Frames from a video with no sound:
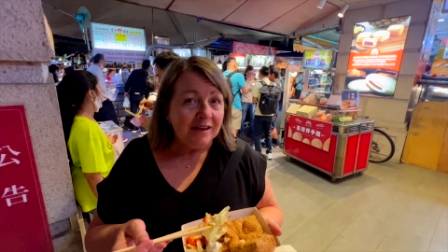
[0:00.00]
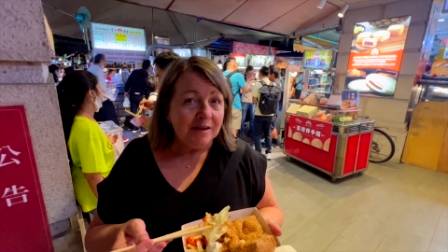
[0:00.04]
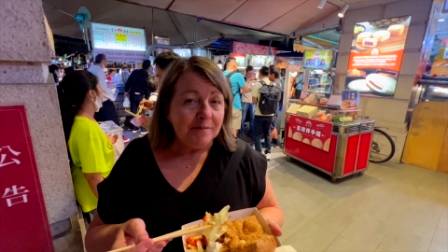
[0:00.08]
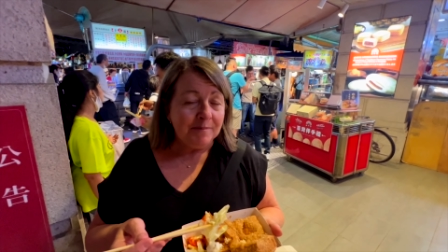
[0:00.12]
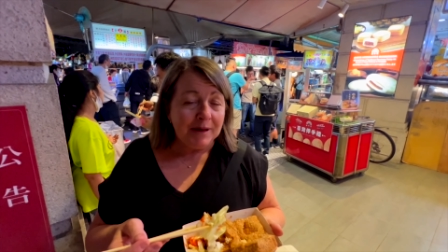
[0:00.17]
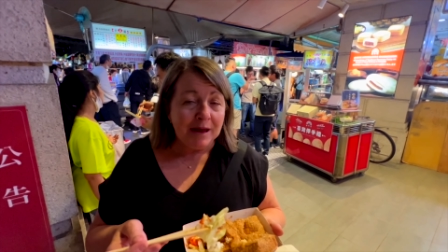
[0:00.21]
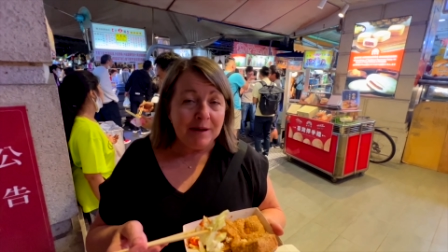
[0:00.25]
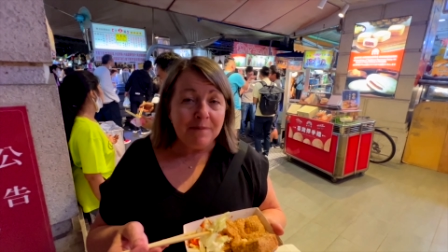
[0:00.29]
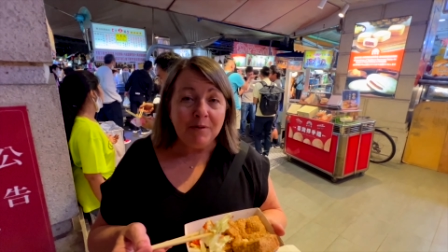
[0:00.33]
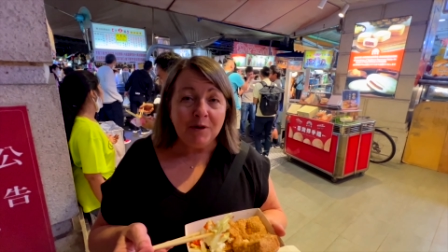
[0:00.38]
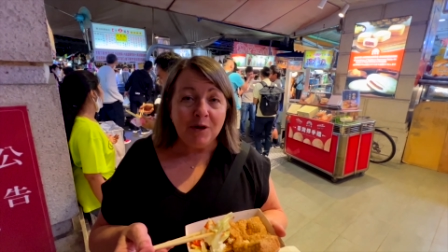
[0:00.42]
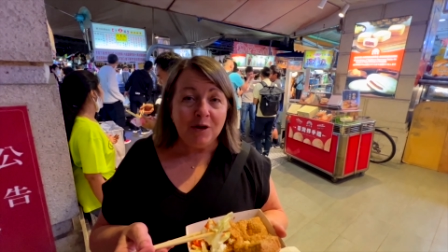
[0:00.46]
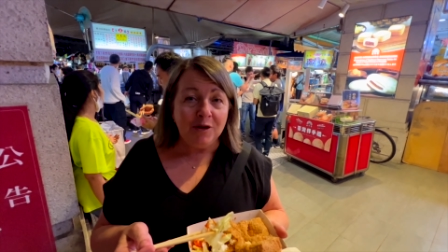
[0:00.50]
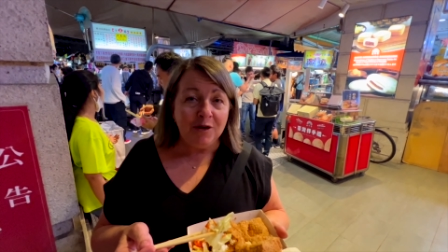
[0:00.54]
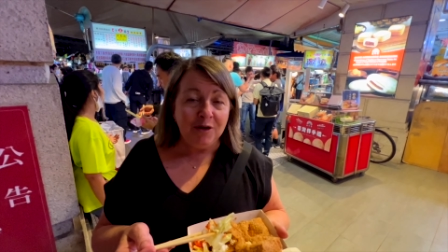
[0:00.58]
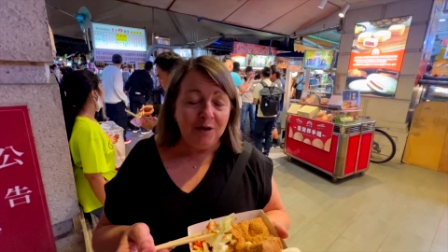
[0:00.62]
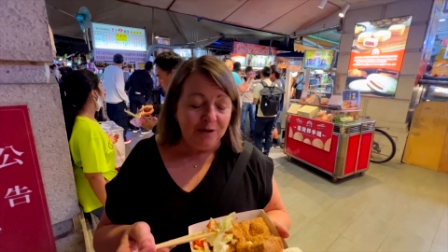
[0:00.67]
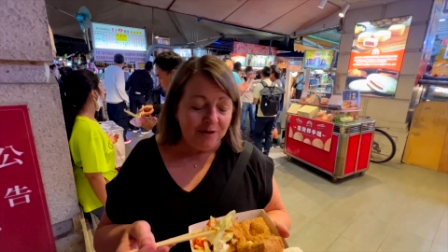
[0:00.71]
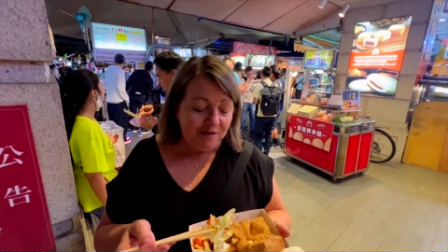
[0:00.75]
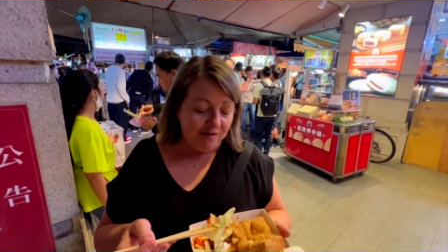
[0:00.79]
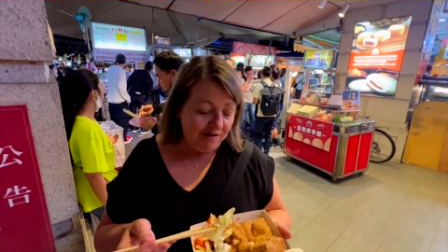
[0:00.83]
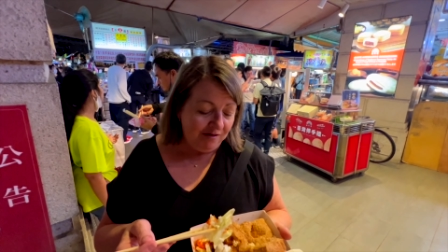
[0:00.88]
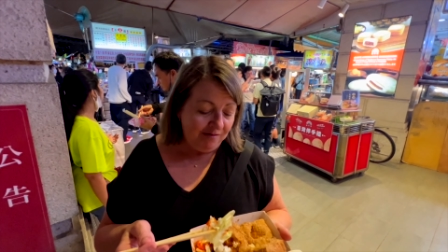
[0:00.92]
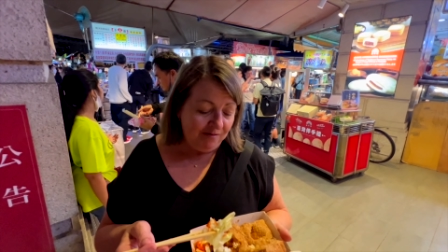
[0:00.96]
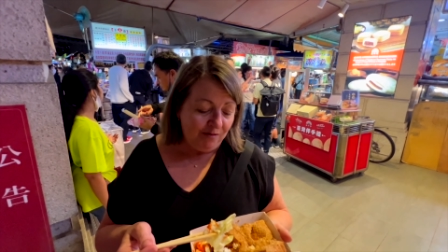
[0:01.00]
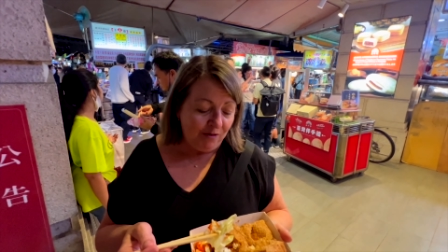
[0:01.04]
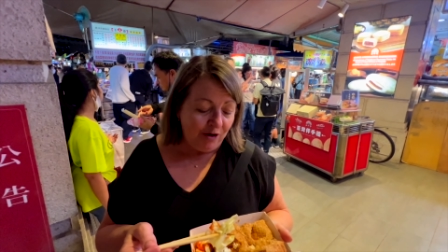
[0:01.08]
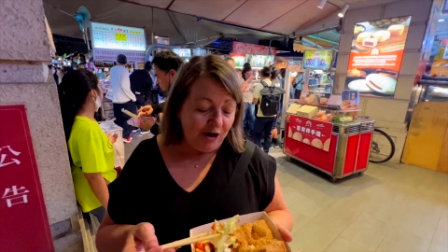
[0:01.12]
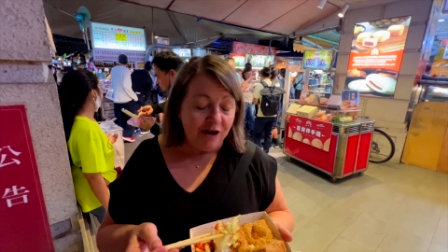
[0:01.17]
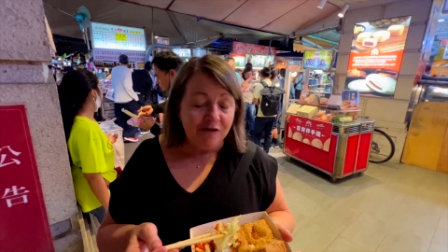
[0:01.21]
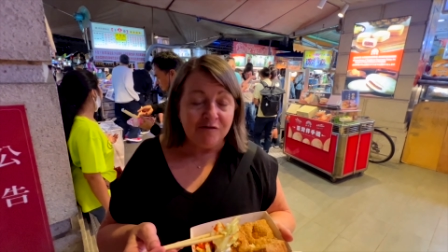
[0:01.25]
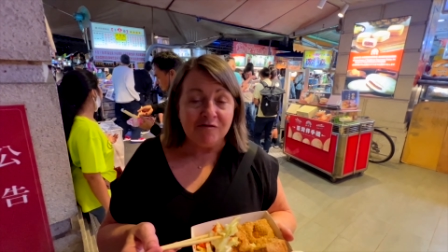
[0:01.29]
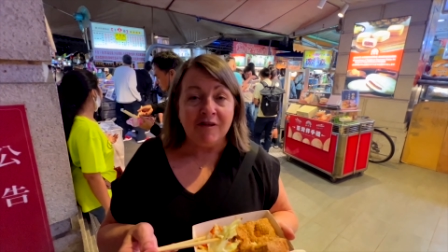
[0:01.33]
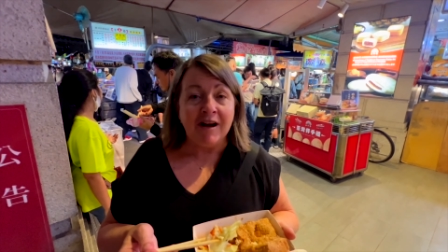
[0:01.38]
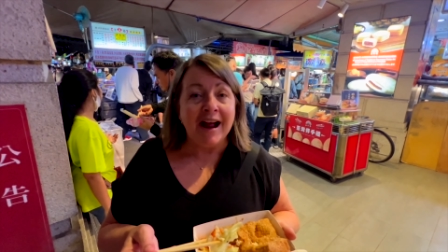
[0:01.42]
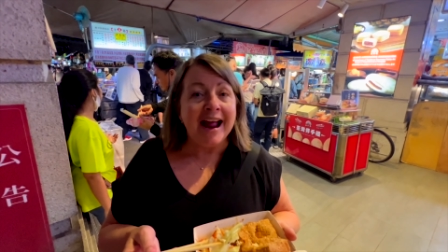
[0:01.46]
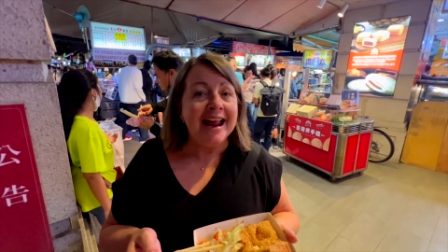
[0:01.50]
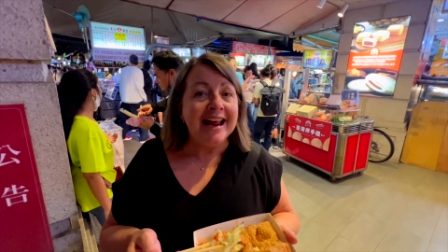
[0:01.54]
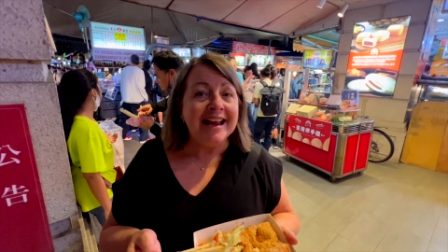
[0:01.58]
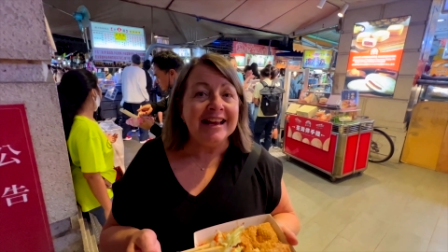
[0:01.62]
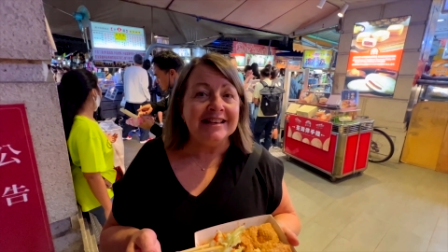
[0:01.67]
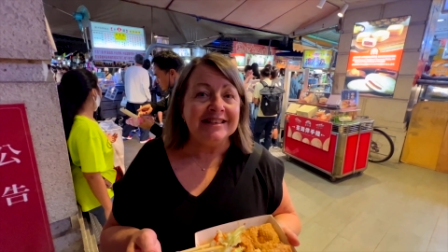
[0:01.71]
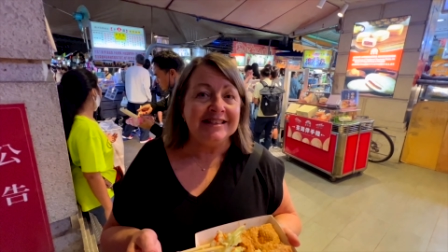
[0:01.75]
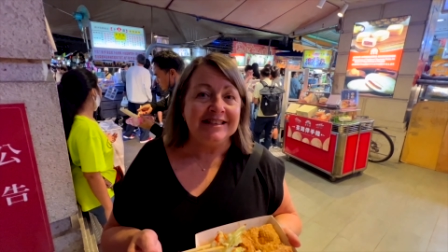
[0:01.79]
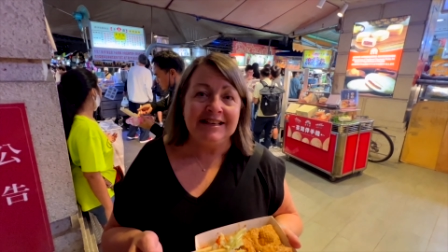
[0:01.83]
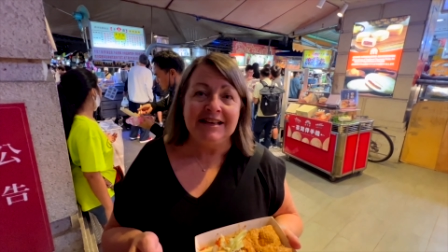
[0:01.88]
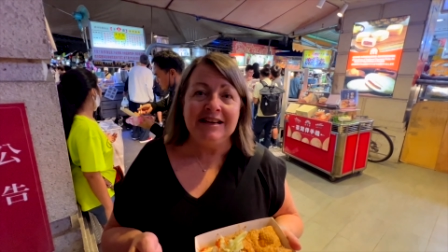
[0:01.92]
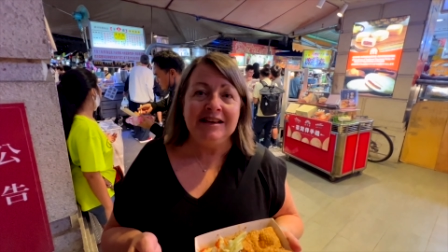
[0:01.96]
people who weren't
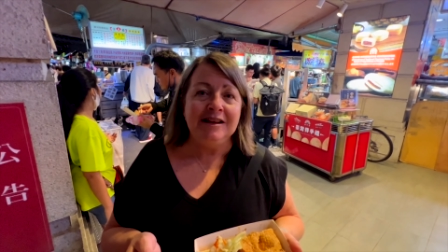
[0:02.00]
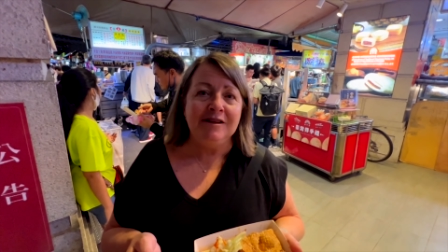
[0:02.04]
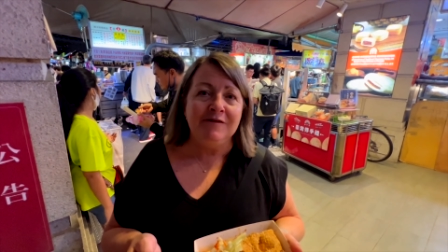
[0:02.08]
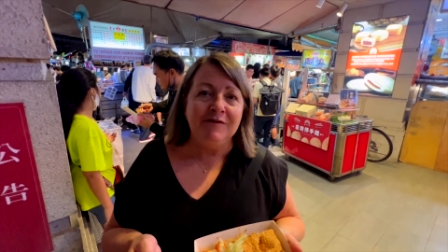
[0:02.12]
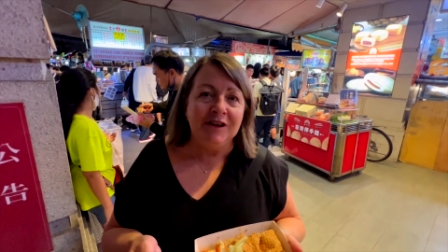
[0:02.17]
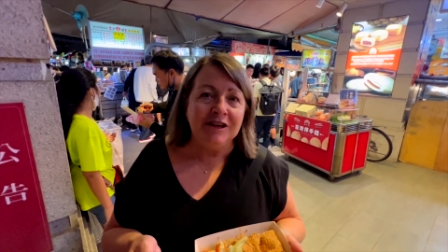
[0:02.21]
raised eating